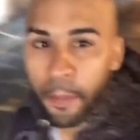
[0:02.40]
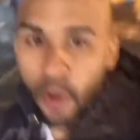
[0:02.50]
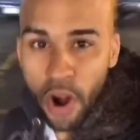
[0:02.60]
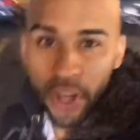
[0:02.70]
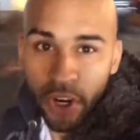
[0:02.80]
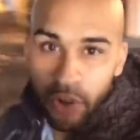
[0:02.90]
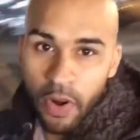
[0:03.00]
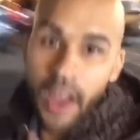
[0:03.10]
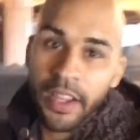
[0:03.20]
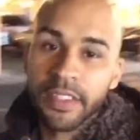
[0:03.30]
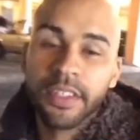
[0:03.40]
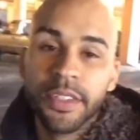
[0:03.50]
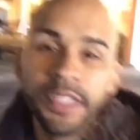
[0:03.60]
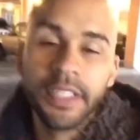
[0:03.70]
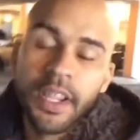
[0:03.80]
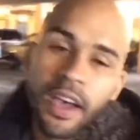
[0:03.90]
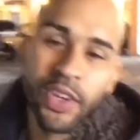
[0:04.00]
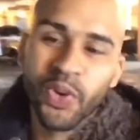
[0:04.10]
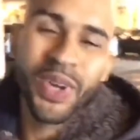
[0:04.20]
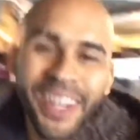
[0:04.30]
Parking Garage series, y'all
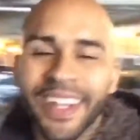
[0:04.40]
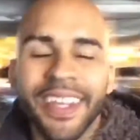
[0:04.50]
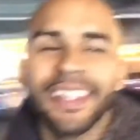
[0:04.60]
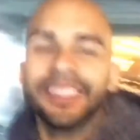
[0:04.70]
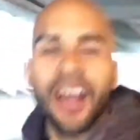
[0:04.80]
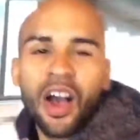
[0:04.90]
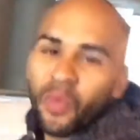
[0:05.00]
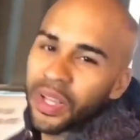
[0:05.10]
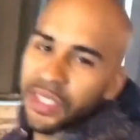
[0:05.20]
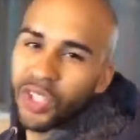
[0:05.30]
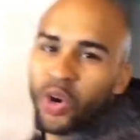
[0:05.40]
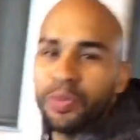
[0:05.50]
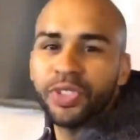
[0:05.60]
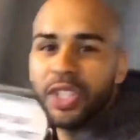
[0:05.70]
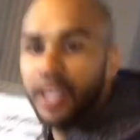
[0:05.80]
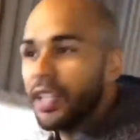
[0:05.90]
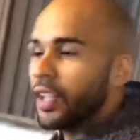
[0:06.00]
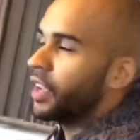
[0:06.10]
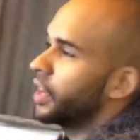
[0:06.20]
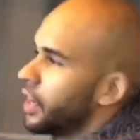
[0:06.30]
know what it is. Always dope shit.
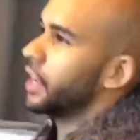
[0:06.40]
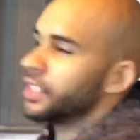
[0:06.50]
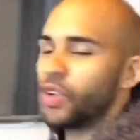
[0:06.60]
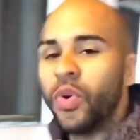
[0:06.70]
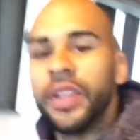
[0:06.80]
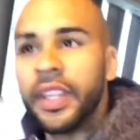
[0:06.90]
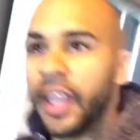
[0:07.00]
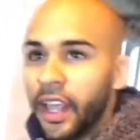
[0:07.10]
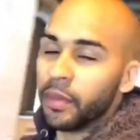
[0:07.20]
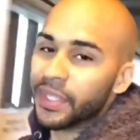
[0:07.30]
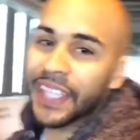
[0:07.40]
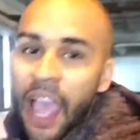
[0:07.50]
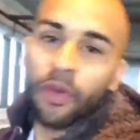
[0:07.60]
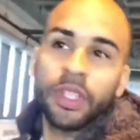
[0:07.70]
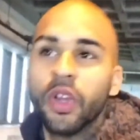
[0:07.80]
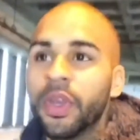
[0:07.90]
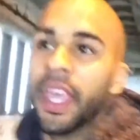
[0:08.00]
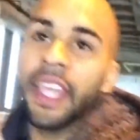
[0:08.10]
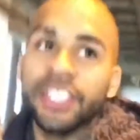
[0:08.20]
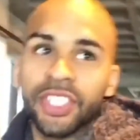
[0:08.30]
It's going down. Scouting
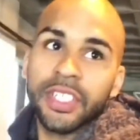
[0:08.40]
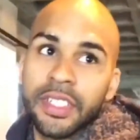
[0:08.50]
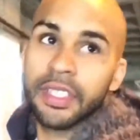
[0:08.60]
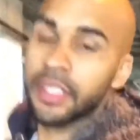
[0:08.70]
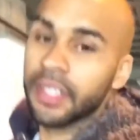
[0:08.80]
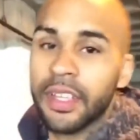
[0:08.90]
locations.